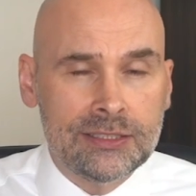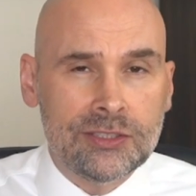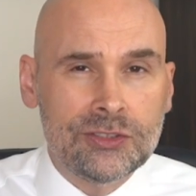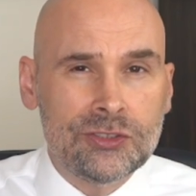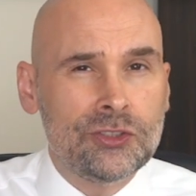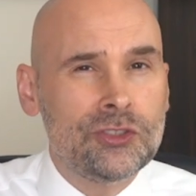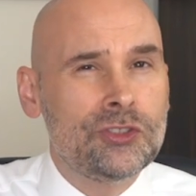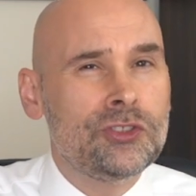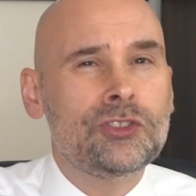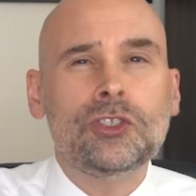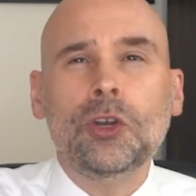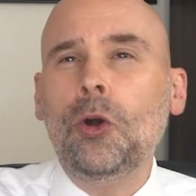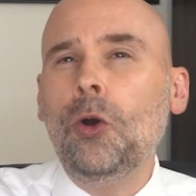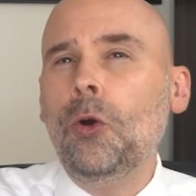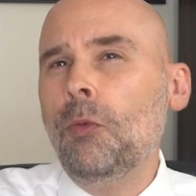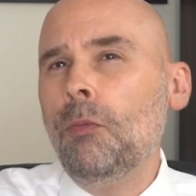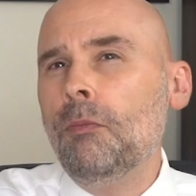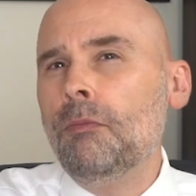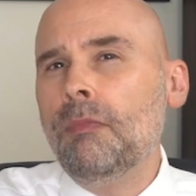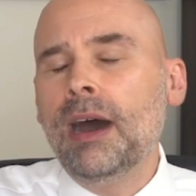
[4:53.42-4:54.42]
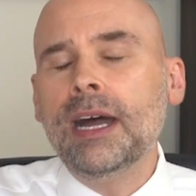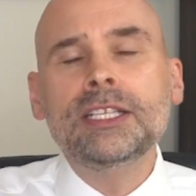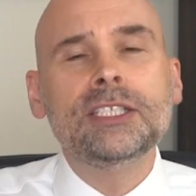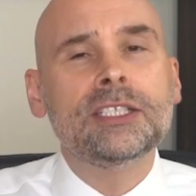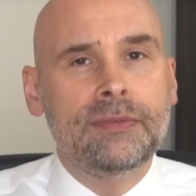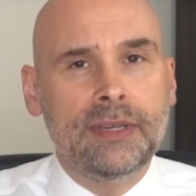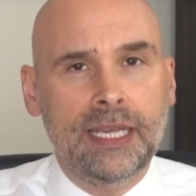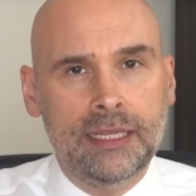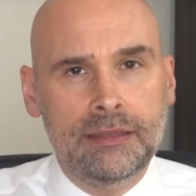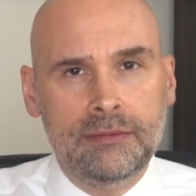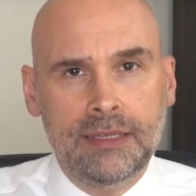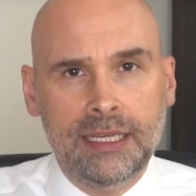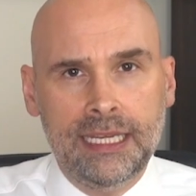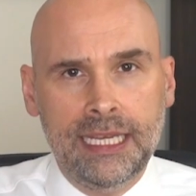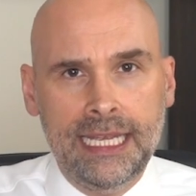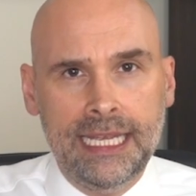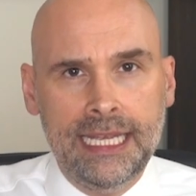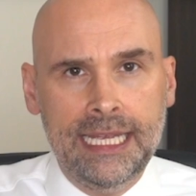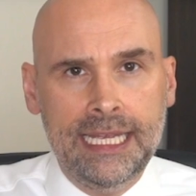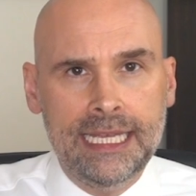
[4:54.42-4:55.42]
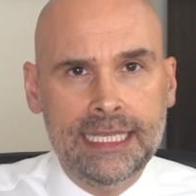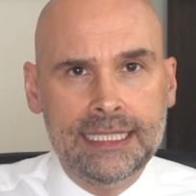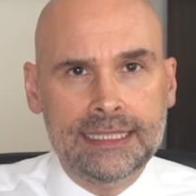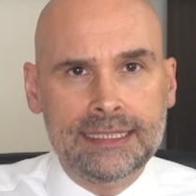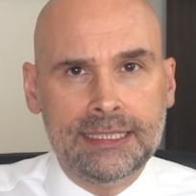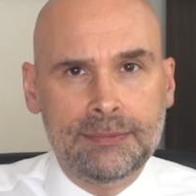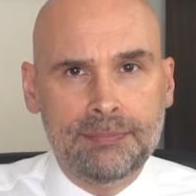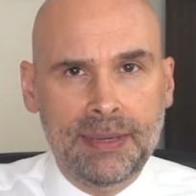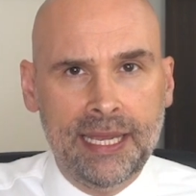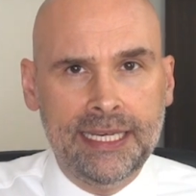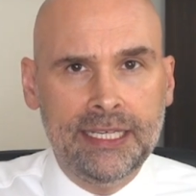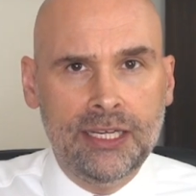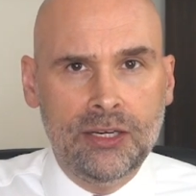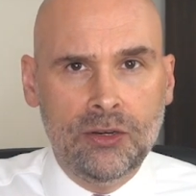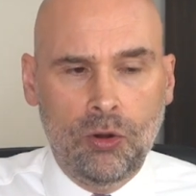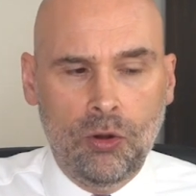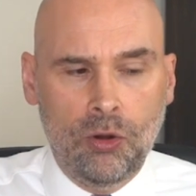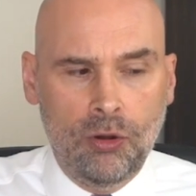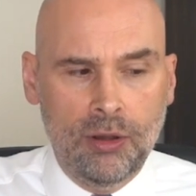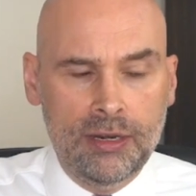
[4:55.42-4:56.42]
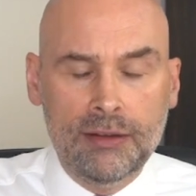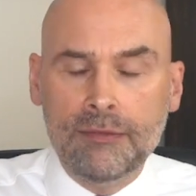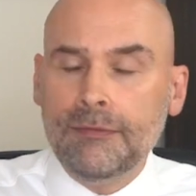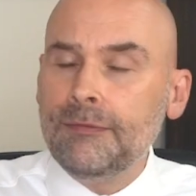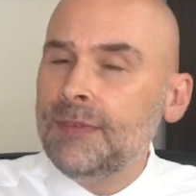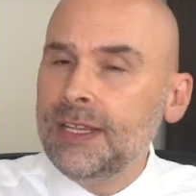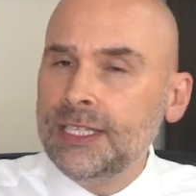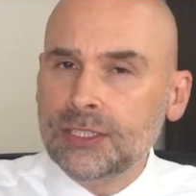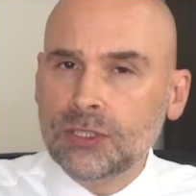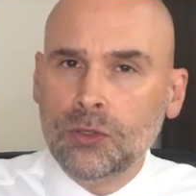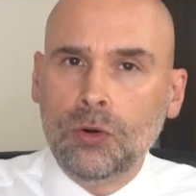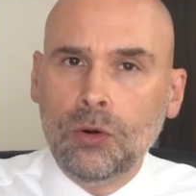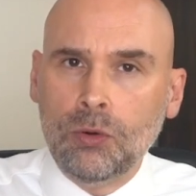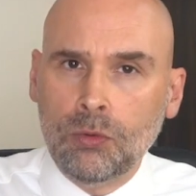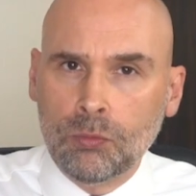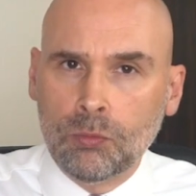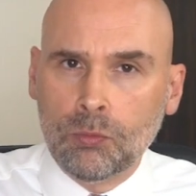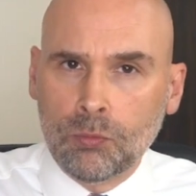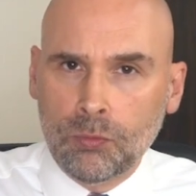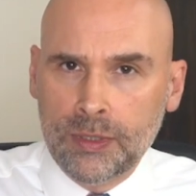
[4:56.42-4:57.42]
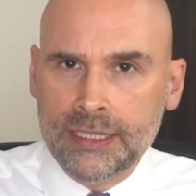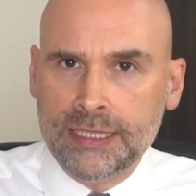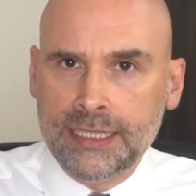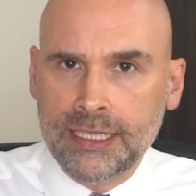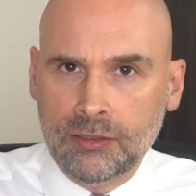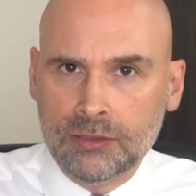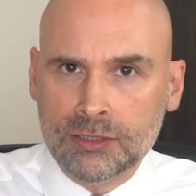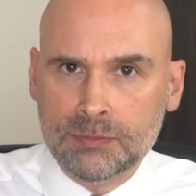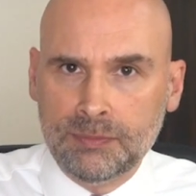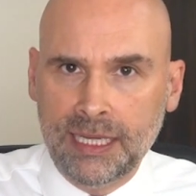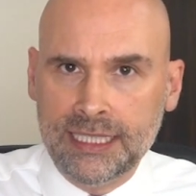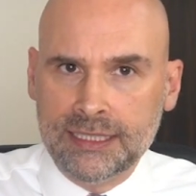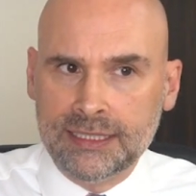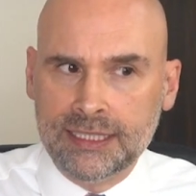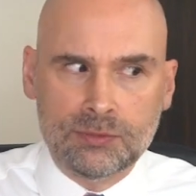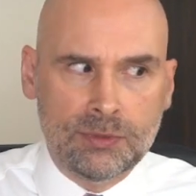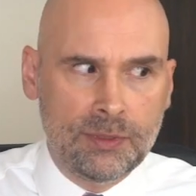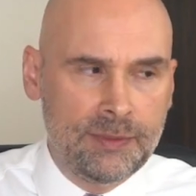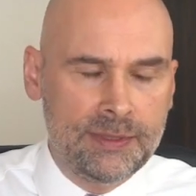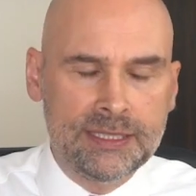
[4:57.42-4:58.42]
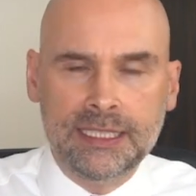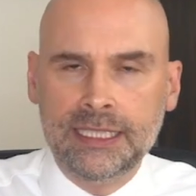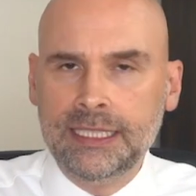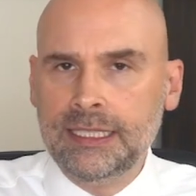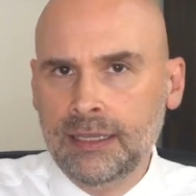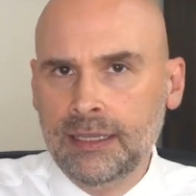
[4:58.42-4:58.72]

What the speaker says: so much of it is dependent on physical retail space. That's why we see